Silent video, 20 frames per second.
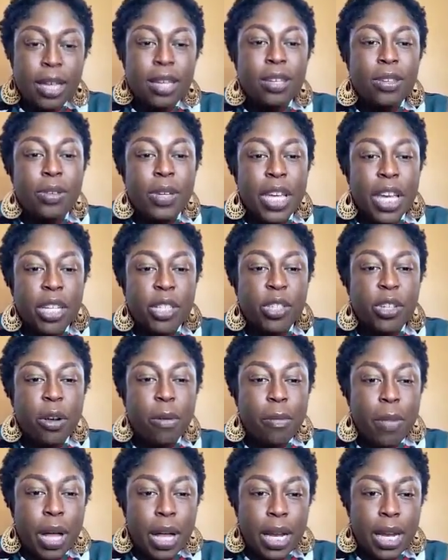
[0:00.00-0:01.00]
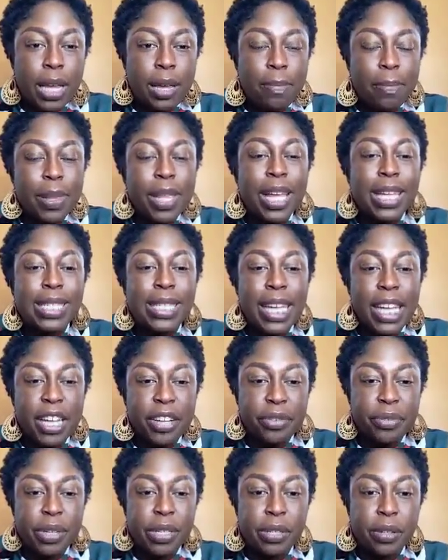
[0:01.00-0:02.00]
you get your money plus
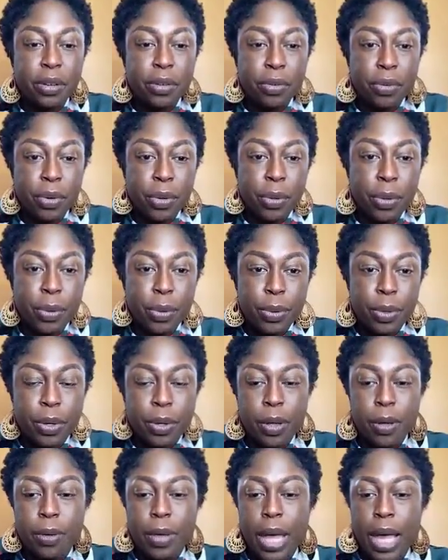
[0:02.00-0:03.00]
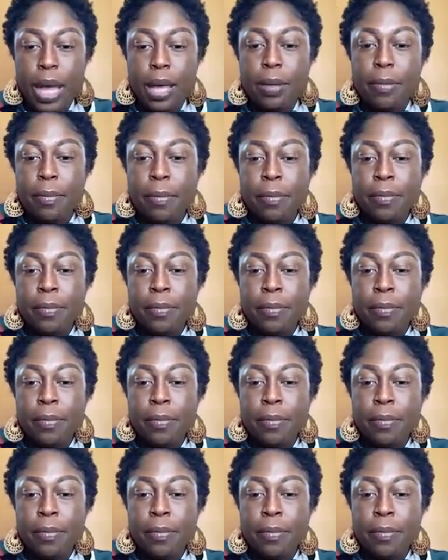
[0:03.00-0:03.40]
interest accrued. Okay?